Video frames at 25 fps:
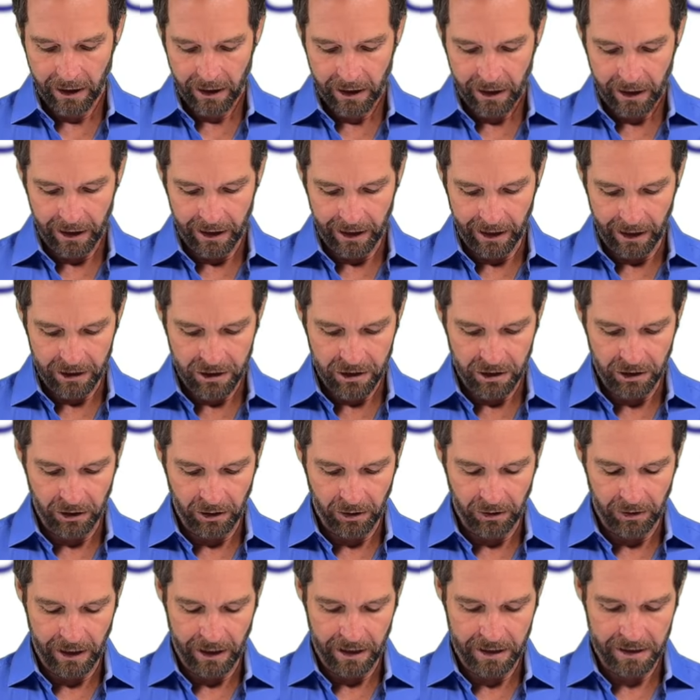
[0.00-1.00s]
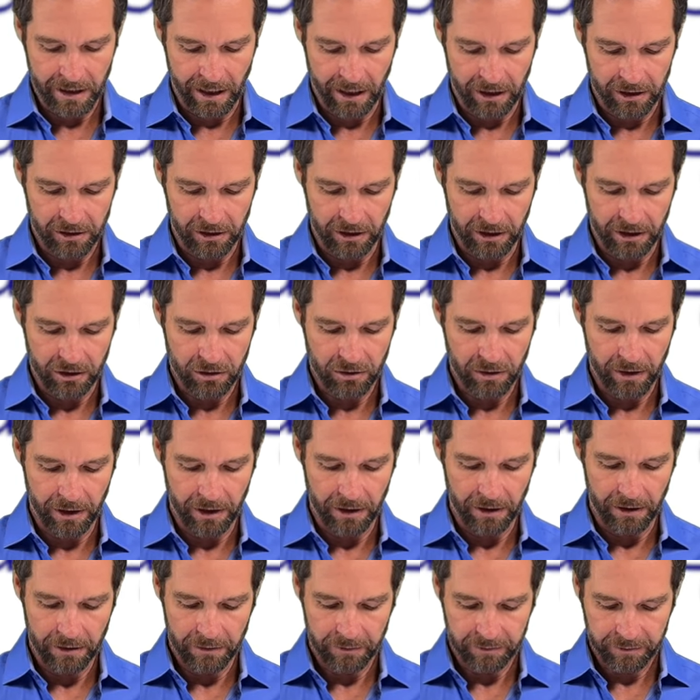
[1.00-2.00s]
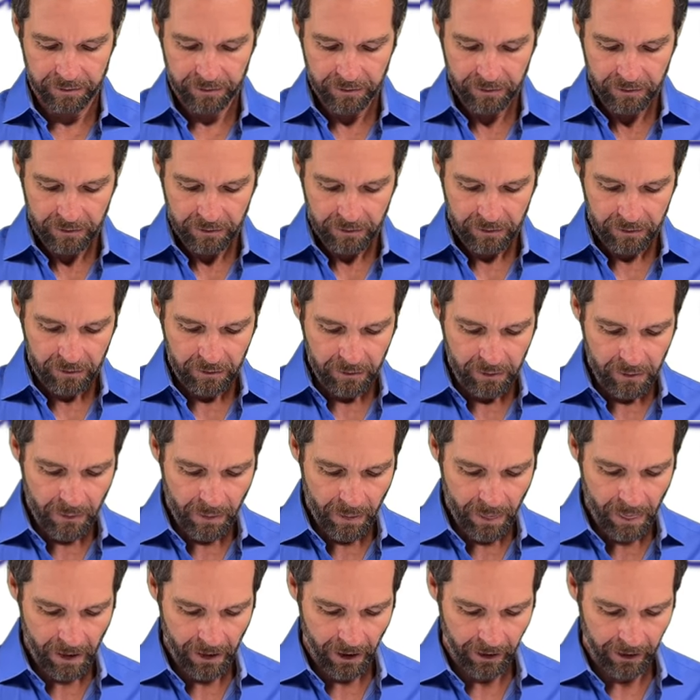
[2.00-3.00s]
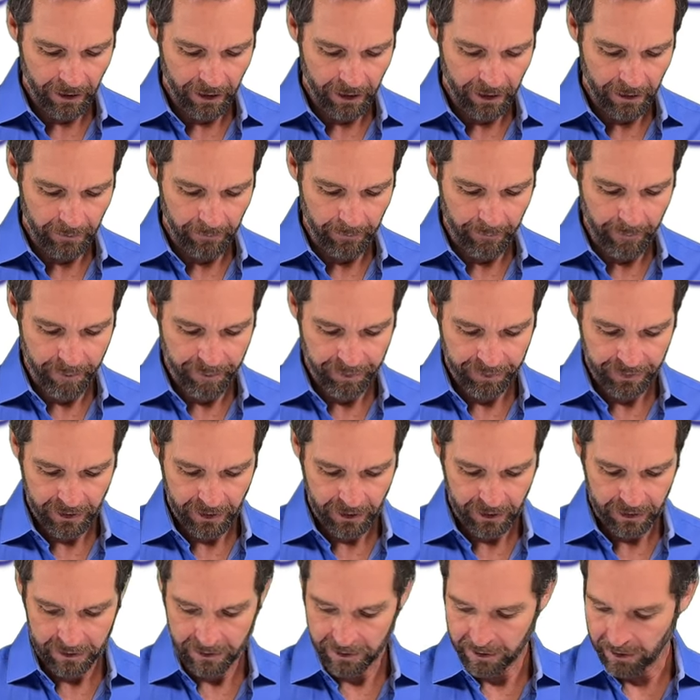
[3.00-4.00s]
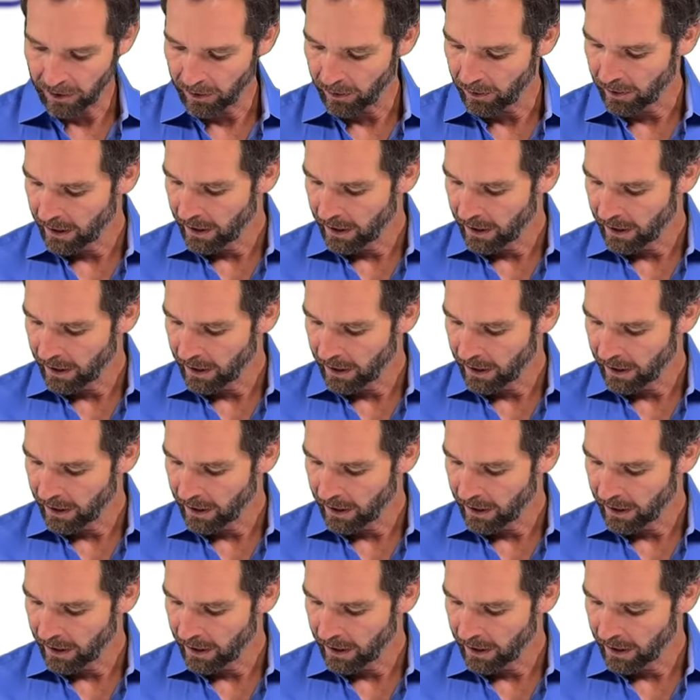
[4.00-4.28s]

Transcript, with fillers: and let you know that it's actually triggered. Um, so